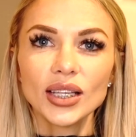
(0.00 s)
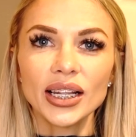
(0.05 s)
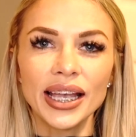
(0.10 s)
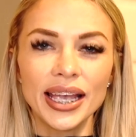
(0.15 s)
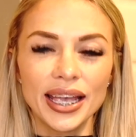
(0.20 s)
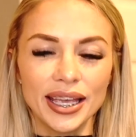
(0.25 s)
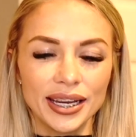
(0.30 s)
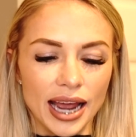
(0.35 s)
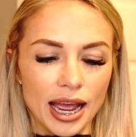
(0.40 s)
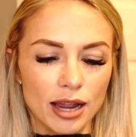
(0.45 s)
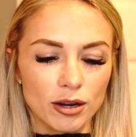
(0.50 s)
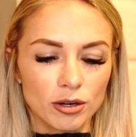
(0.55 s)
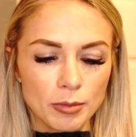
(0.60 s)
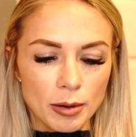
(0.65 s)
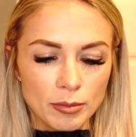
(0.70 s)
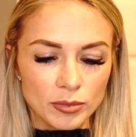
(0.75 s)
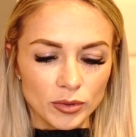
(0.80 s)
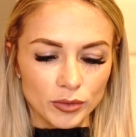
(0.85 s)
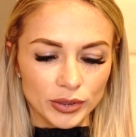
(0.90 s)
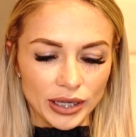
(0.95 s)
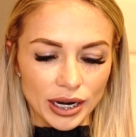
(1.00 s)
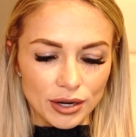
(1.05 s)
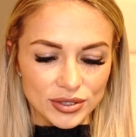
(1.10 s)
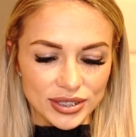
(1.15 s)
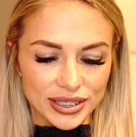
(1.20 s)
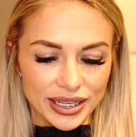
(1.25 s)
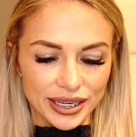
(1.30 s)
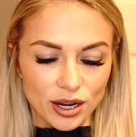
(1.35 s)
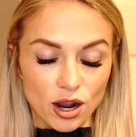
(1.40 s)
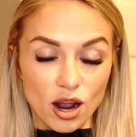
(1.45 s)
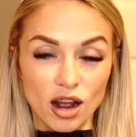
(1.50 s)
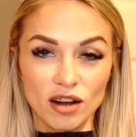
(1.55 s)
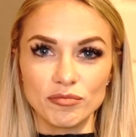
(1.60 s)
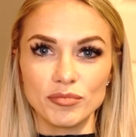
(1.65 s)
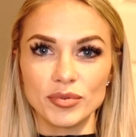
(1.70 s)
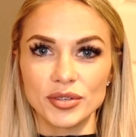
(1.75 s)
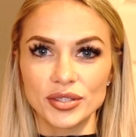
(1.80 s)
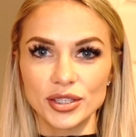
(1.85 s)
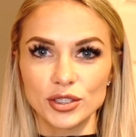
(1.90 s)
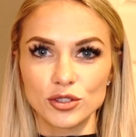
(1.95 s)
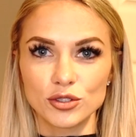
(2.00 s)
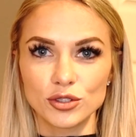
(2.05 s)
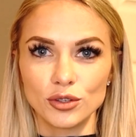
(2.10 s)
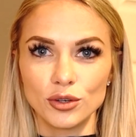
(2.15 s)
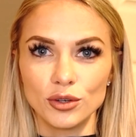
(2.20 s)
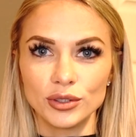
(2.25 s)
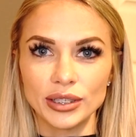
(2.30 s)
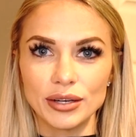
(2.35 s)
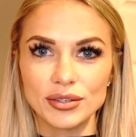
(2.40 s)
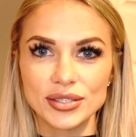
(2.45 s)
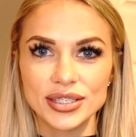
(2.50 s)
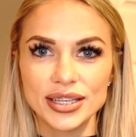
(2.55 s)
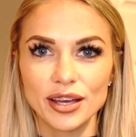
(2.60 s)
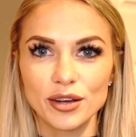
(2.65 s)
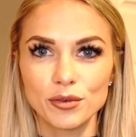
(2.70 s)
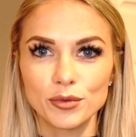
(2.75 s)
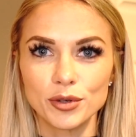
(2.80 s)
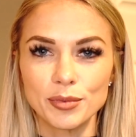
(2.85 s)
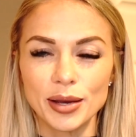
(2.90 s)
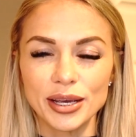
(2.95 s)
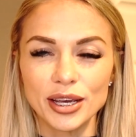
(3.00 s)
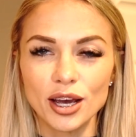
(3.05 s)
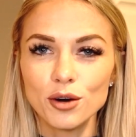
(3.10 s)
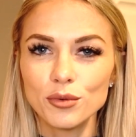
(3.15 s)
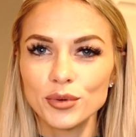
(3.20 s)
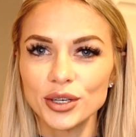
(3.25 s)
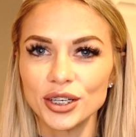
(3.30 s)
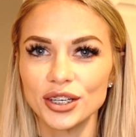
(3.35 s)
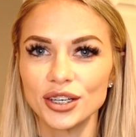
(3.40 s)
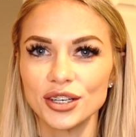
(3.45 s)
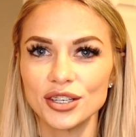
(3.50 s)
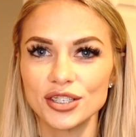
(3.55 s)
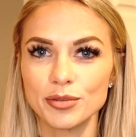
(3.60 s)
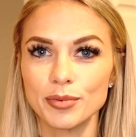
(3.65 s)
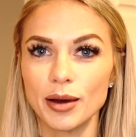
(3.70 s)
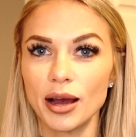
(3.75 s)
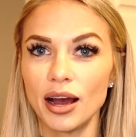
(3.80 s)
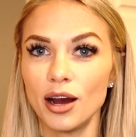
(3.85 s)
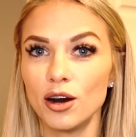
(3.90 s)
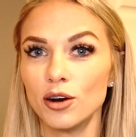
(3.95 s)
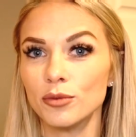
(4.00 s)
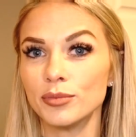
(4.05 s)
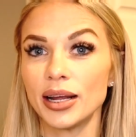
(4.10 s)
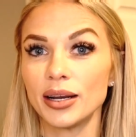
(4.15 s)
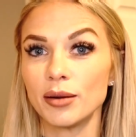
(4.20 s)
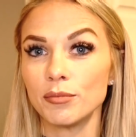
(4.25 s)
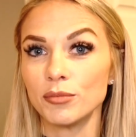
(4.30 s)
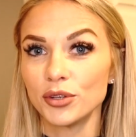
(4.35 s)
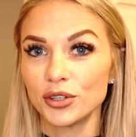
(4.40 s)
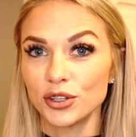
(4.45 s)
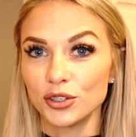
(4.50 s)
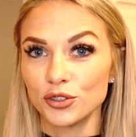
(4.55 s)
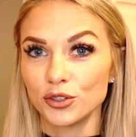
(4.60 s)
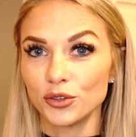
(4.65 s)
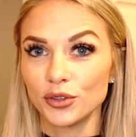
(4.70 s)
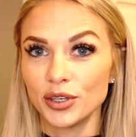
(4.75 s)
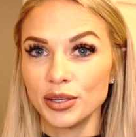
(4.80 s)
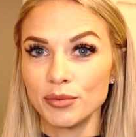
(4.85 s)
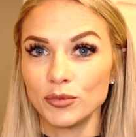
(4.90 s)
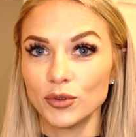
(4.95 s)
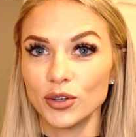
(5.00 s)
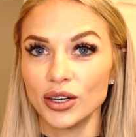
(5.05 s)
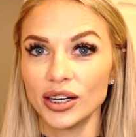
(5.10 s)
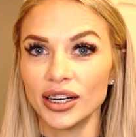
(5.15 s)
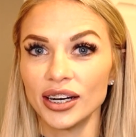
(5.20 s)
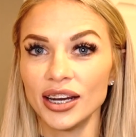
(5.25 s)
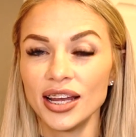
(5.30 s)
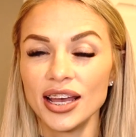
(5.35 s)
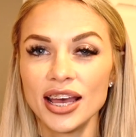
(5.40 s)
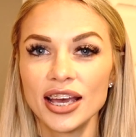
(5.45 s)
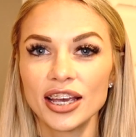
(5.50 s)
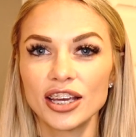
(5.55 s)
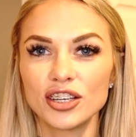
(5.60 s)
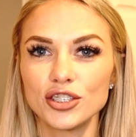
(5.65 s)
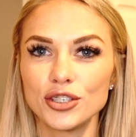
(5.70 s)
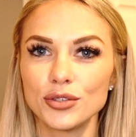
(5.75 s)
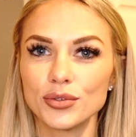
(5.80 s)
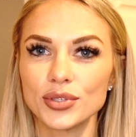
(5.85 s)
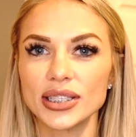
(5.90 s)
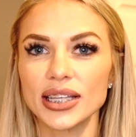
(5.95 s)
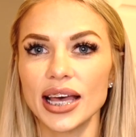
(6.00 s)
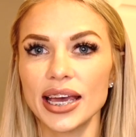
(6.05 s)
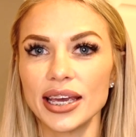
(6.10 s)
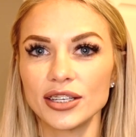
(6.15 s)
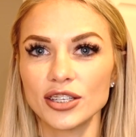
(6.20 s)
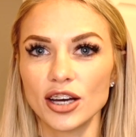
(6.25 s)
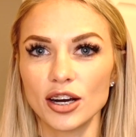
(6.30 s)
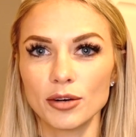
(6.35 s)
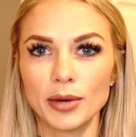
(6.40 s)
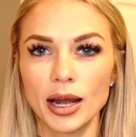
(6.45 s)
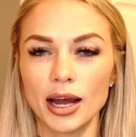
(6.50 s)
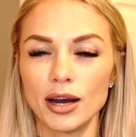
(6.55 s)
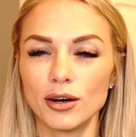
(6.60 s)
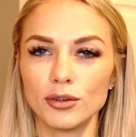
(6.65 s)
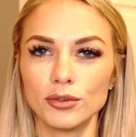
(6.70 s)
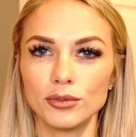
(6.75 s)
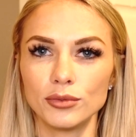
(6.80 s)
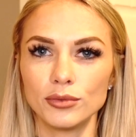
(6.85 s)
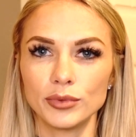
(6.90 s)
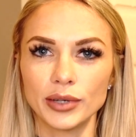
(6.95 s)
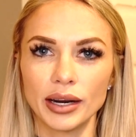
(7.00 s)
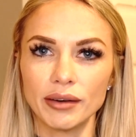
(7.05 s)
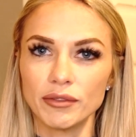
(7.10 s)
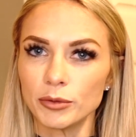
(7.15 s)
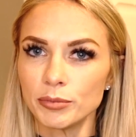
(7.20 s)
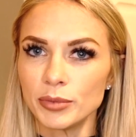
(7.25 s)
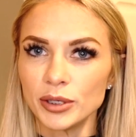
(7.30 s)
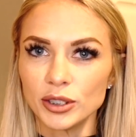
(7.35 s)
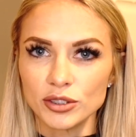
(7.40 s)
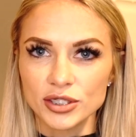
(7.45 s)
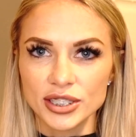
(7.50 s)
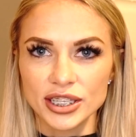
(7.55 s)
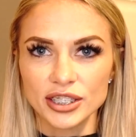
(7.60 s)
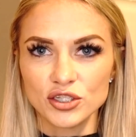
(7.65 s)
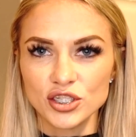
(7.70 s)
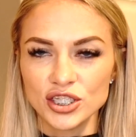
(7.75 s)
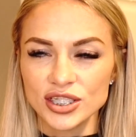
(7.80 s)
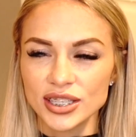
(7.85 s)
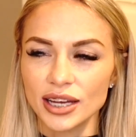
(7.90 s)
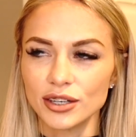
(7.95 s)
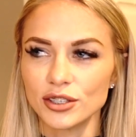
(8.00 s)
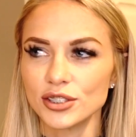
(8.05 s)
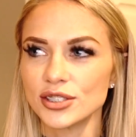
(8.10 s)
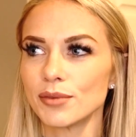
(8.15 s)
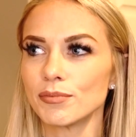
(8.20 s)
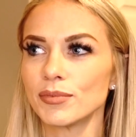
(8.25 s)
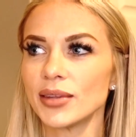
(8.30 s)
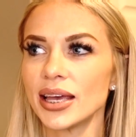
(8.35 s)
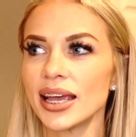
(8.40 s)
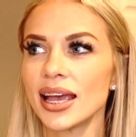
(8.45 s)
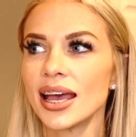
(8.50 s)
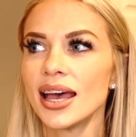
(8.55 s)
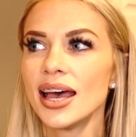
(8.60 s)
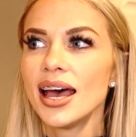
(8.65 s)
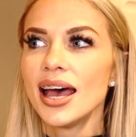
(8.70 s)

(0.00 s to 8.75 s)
And I remember when I was getting off birth control and I was telling one of my coworkers about how I'm not on birth control anymore, because she was like talking about how whatever pills that she's on or something.